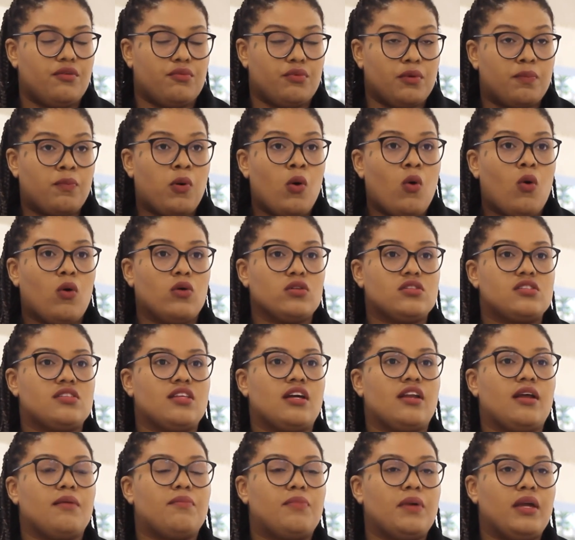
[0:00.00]
reports
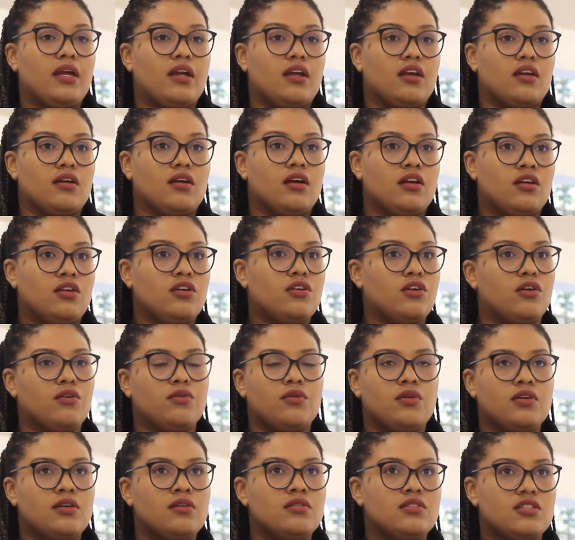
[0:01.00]
that are being,
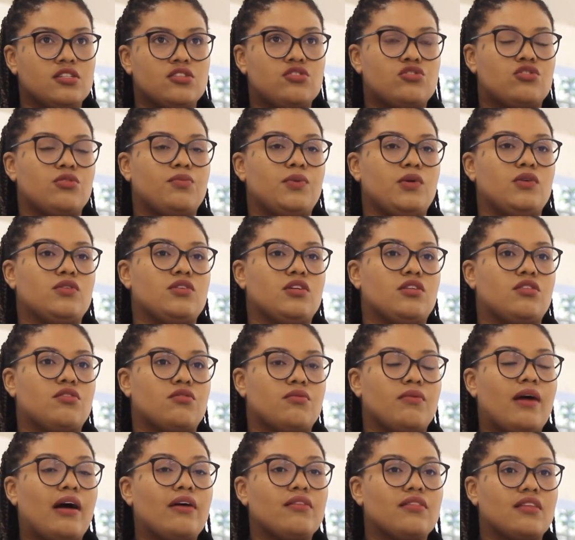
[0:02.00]
distributed
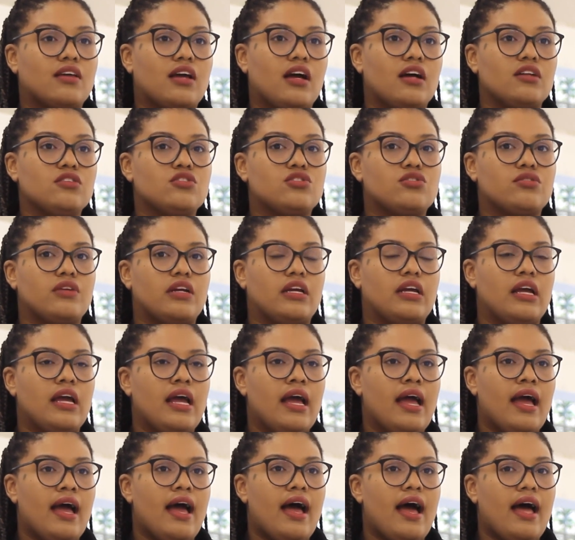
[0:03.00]
throughout the country.
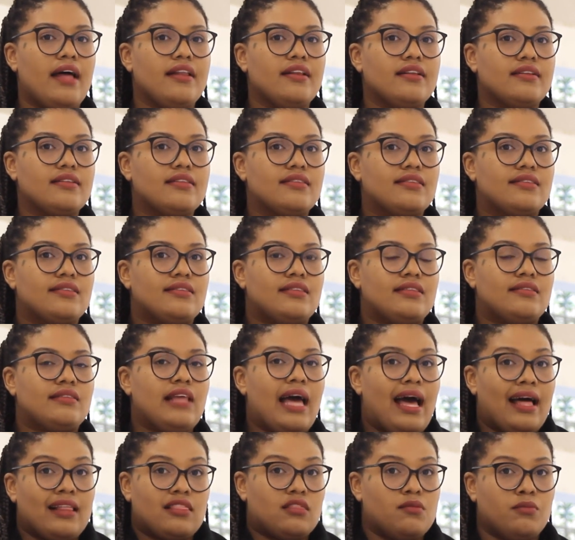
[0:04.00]
And
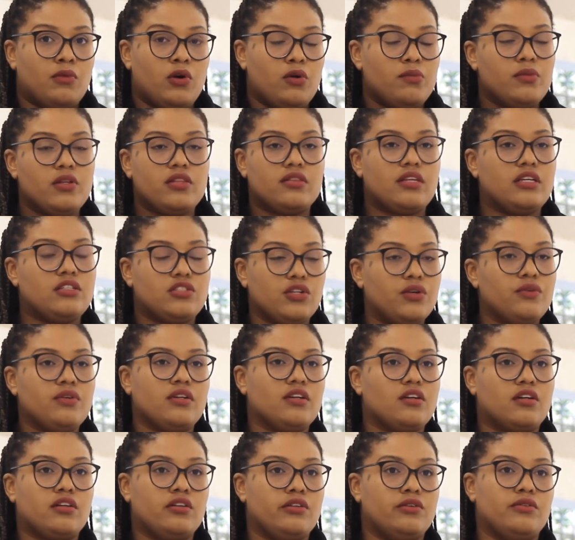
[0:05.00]
at the moment, they don't
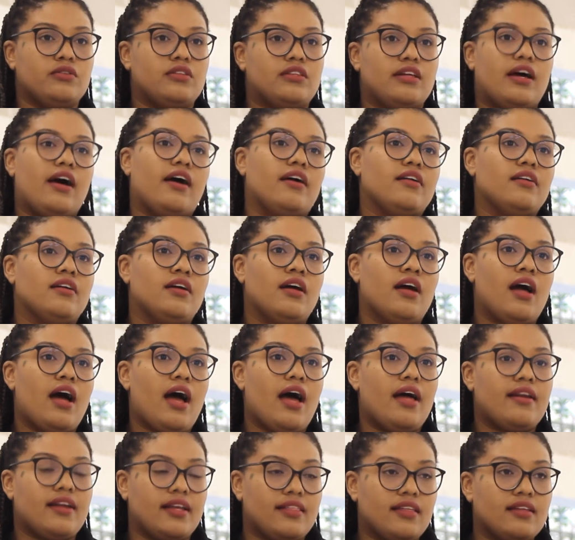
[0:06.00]
include that.
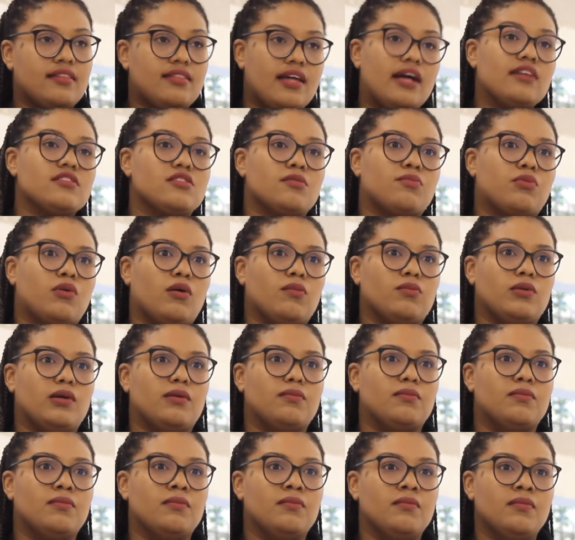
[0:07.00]
And I think that's a
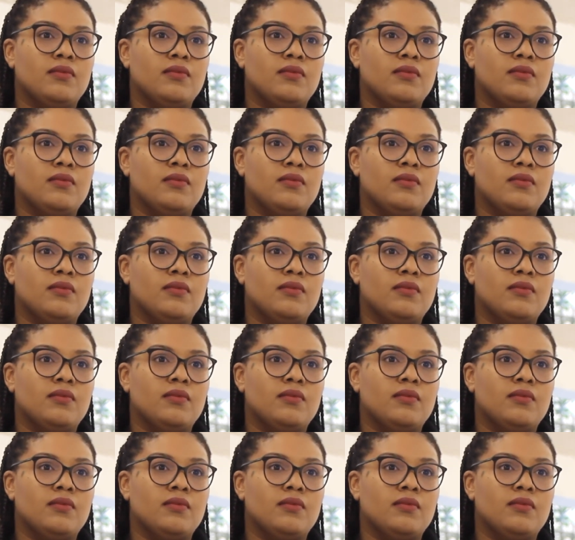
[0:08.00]
problem.